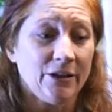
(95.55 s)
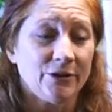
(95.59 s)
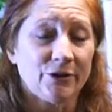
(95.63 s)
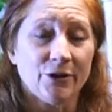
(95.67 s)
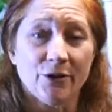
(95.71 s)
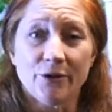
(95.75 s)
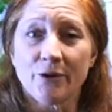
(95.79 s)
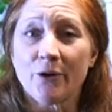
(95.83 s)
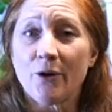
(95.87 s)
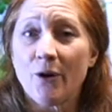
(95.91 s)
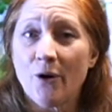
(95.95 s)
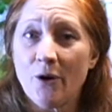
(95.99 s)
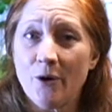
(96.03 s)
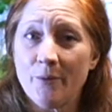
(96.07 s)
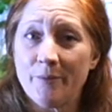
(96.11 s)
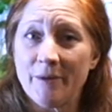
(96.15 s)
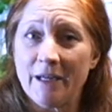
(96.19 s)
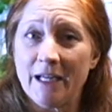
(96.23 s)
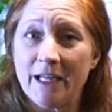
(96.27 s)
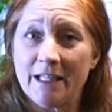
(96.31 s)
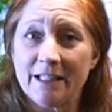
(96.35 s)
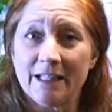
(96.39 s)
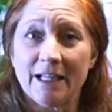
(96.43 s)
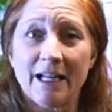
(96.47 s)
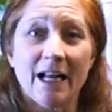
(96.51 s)
So the goal
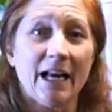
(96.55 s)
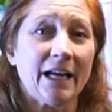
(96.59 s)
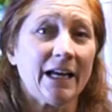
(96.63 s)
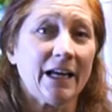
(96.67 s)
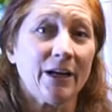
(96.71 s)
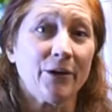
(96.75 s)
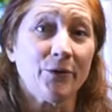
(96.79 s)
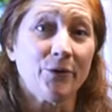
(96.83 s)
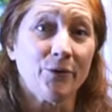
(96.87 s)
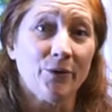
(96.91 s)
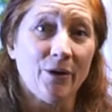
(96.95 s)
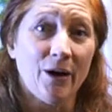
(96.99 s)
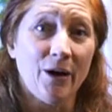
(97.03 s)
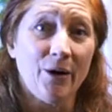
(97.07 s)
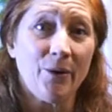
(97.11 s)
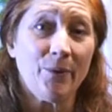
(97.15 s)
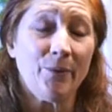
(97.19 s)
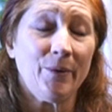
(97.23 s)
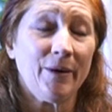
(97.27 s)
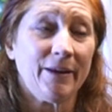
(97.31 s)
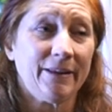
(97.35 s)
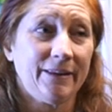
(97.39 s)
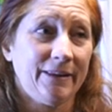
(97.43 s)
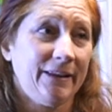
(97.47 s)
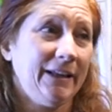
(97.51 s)
being that I can
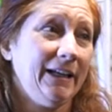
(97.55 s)
grow